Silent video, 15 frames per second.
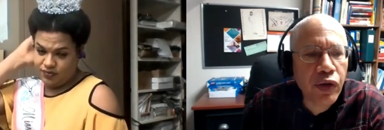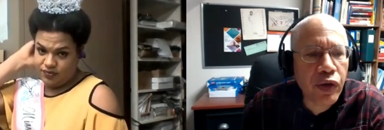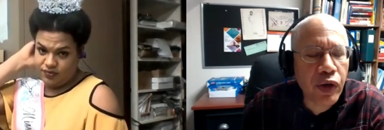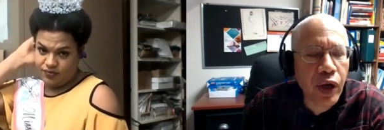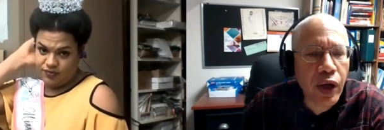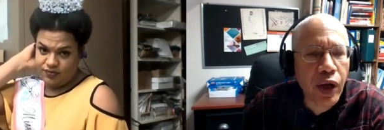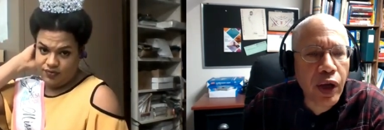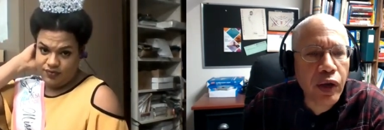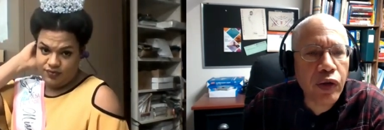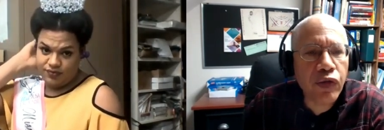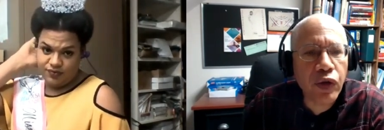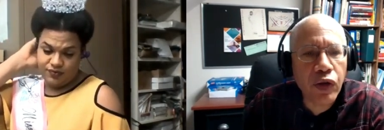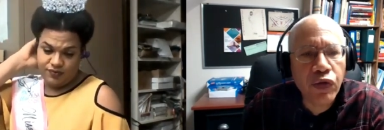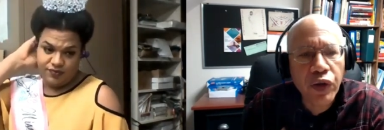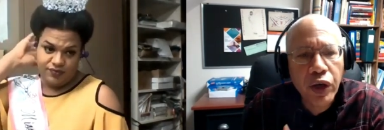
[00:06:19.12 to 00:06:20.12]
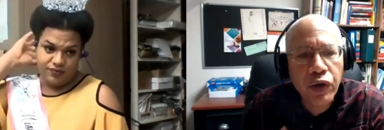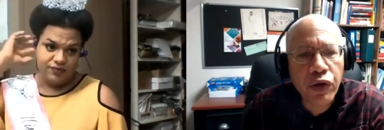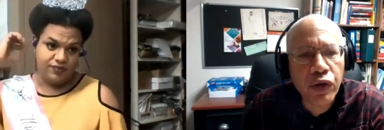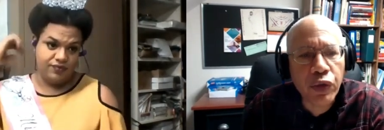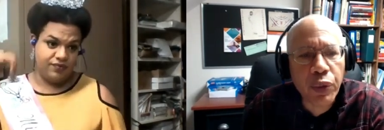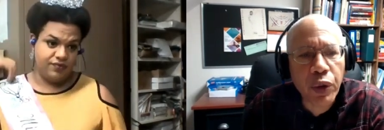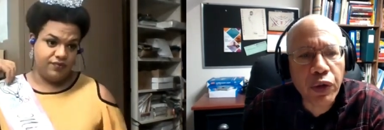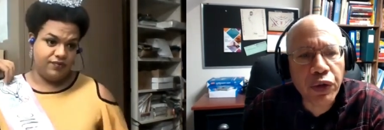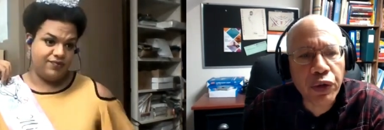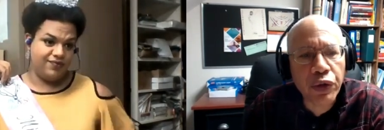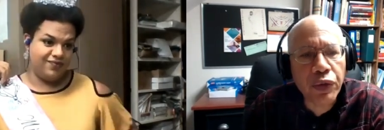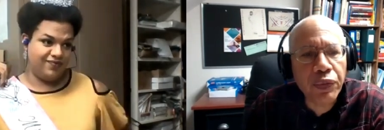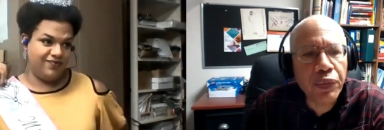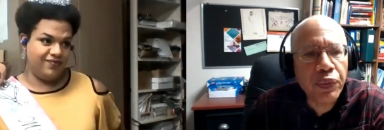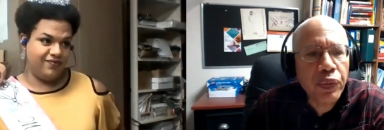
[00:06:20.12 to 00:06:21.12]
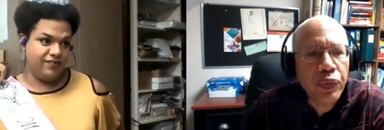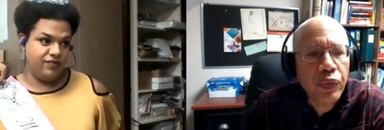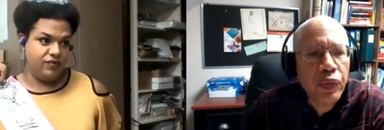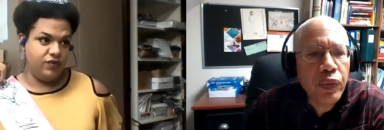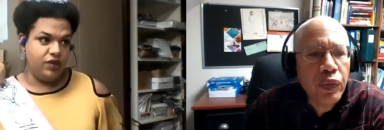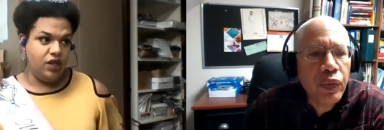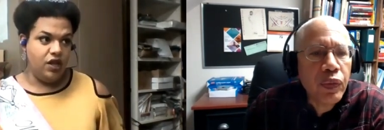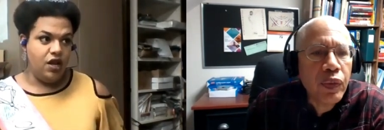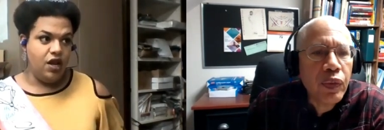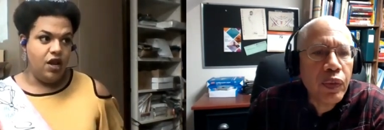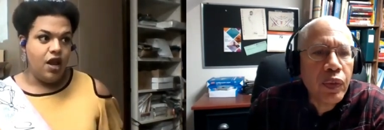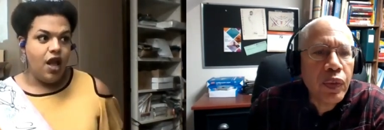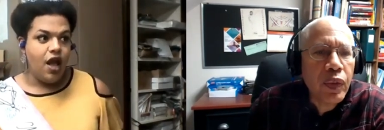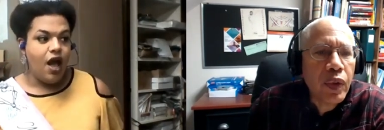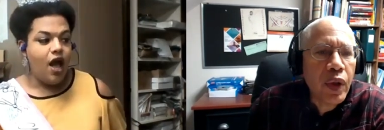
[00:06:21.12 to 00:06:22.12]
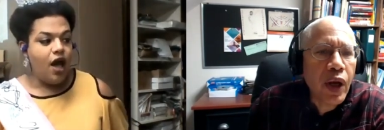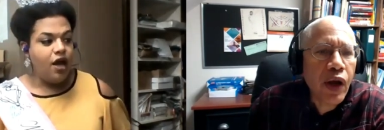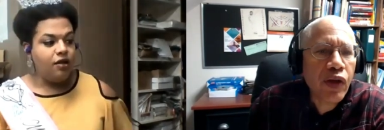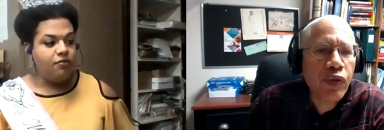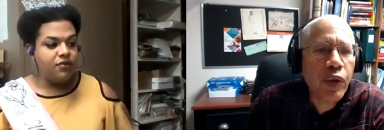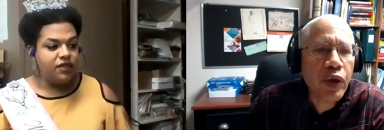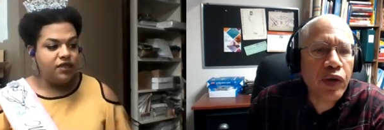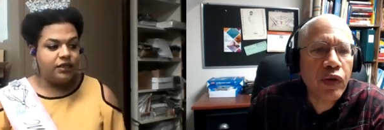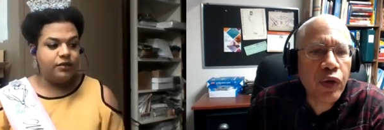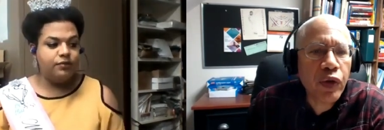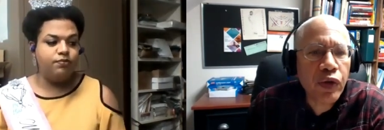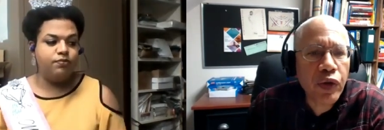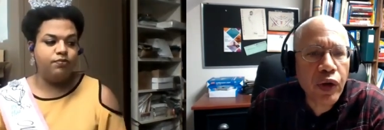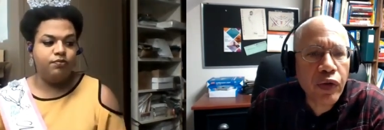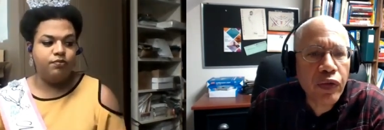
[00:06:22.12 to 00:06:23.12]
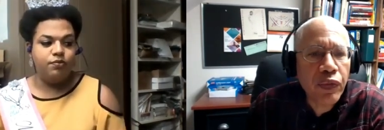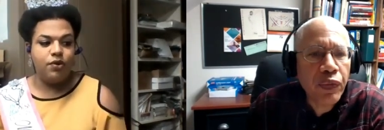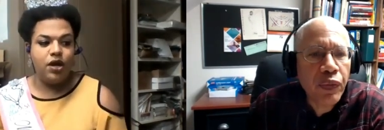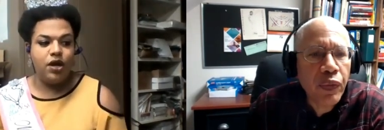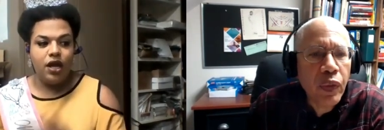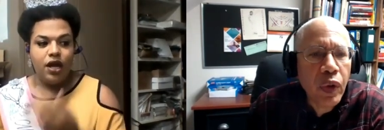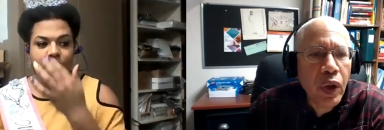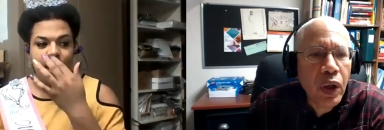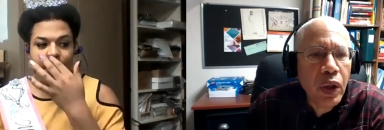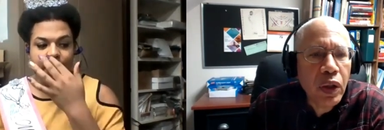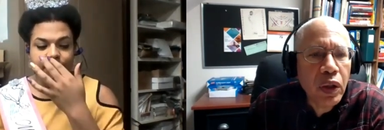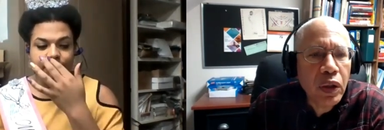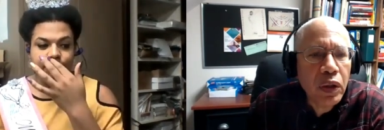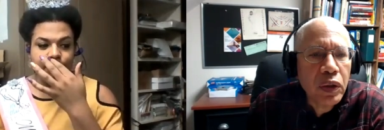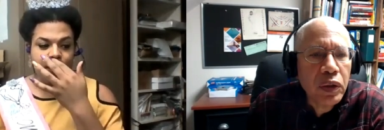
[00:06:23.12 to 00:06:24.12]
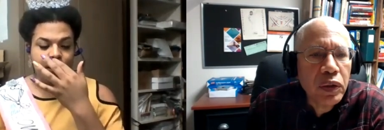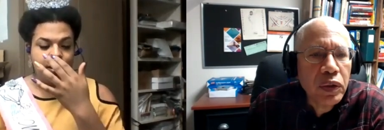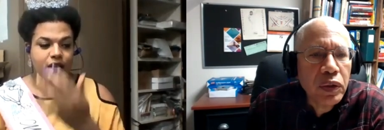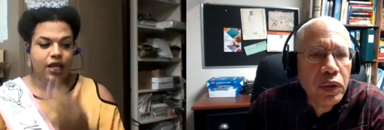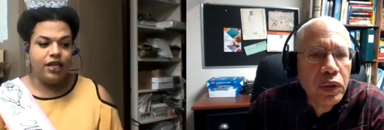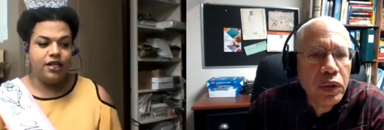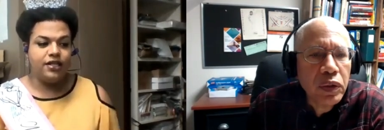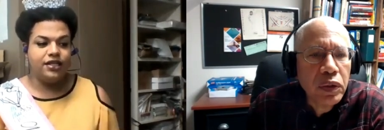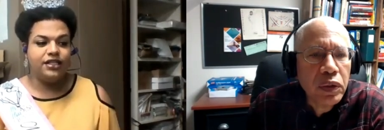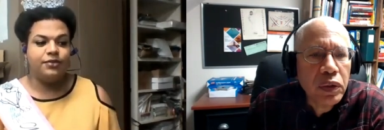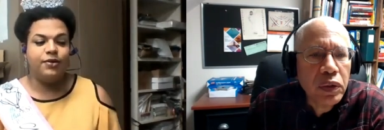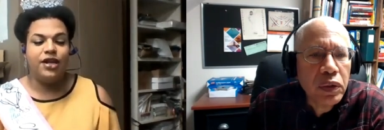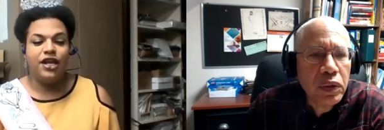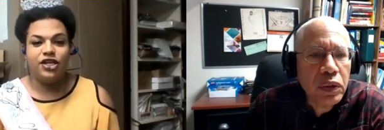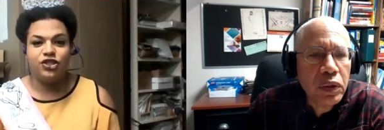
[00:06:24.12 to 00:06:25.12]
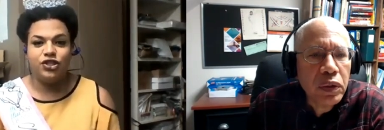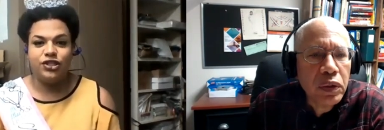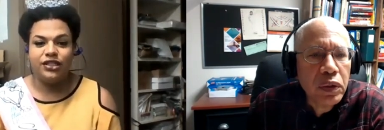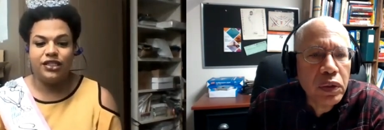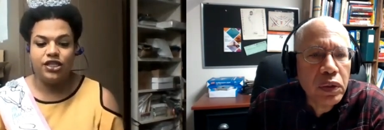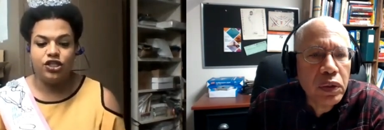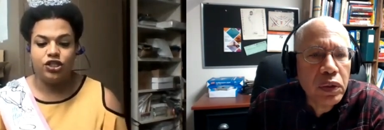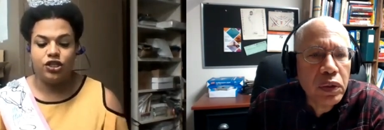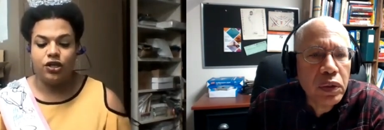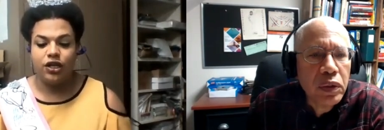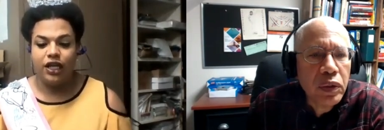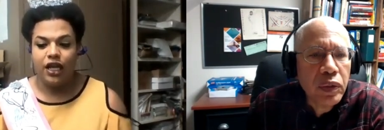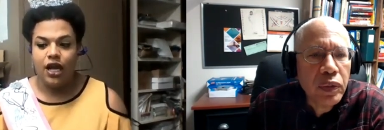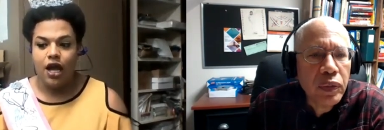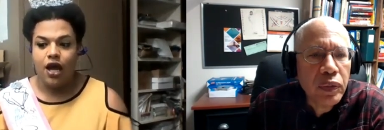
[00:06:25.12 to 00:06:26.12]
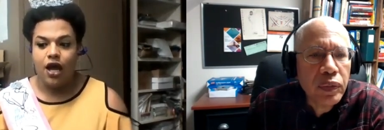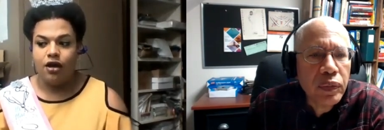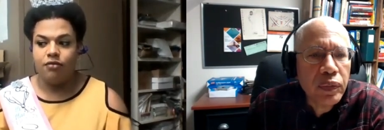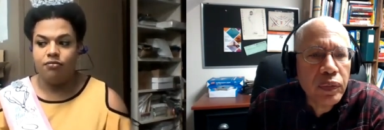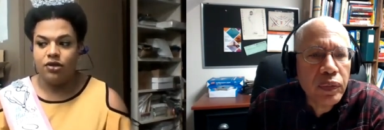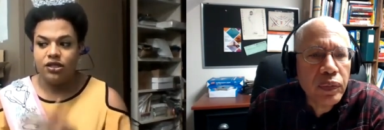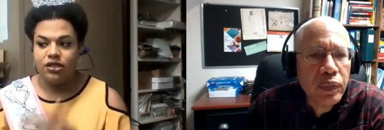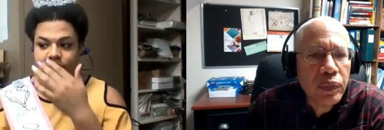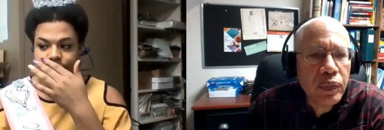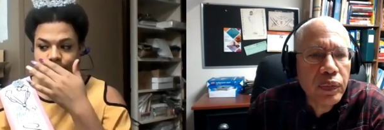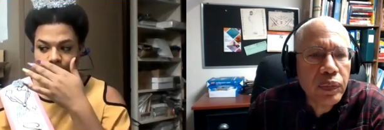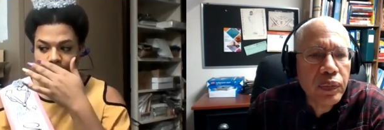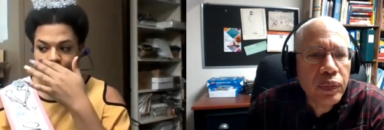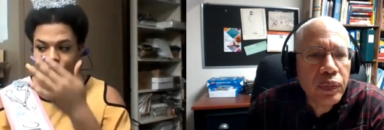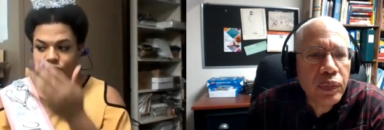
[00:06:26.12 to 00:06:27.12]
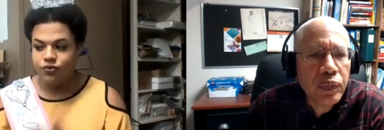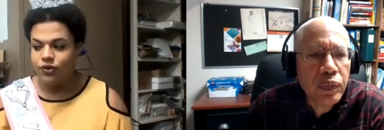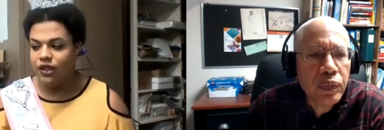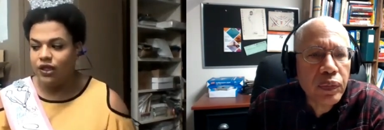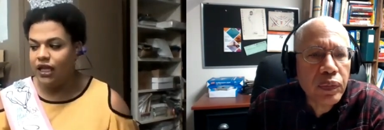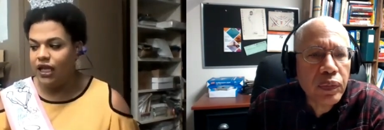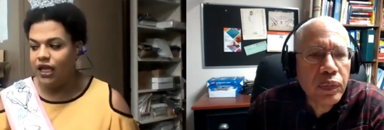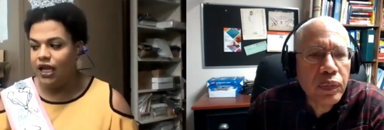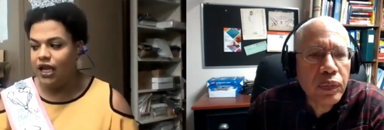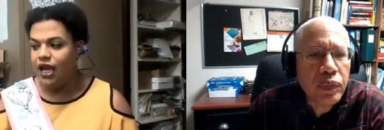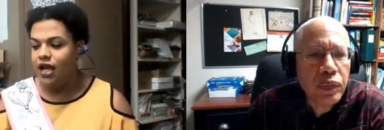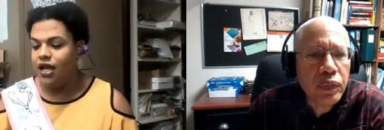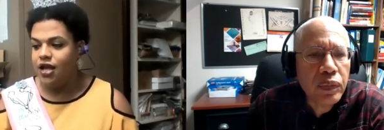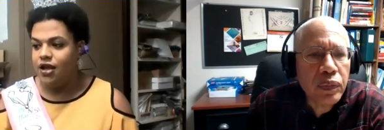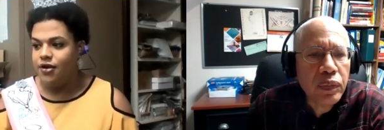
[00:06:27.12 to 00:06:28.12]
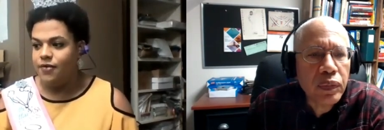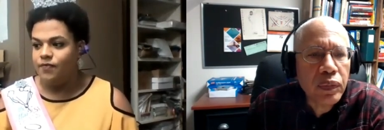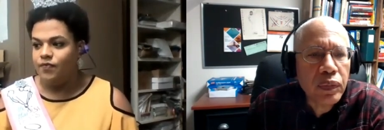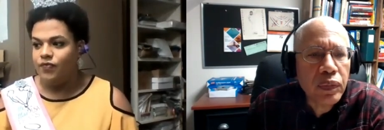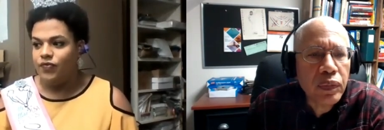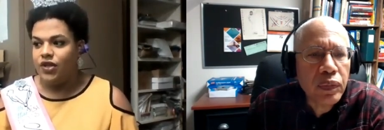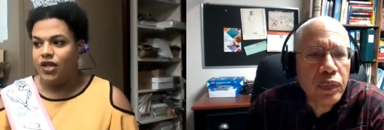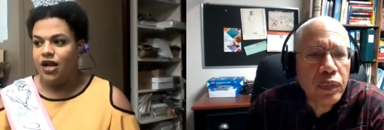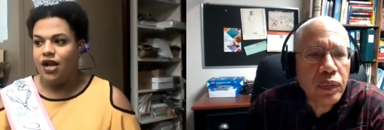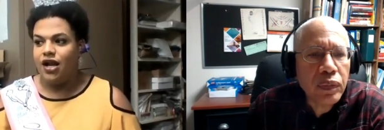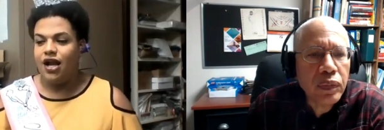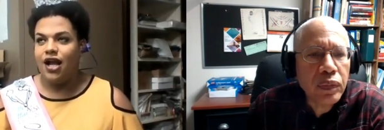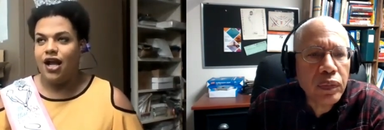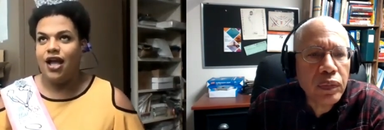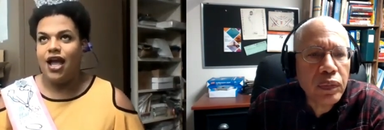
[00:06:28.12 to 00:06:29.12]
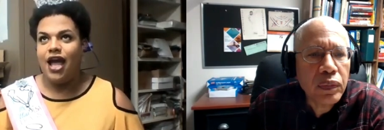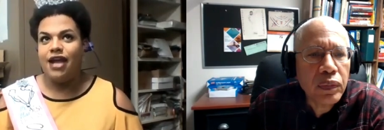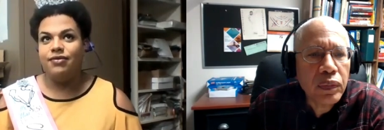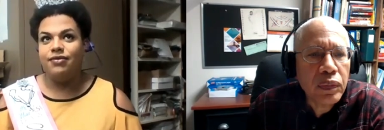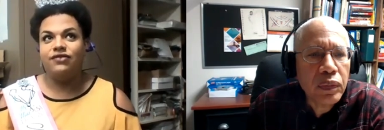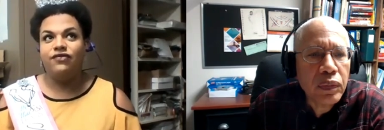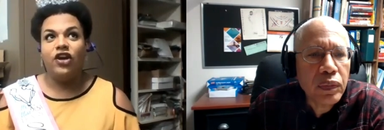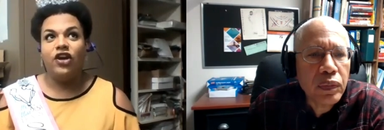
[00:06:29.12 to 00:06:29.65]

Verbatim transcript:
Speaker 1: uh, uh, affect your spiritual um, of yourself?
Speaker 2: It's been and it's been an interesting journey. Um, spiritually, I was very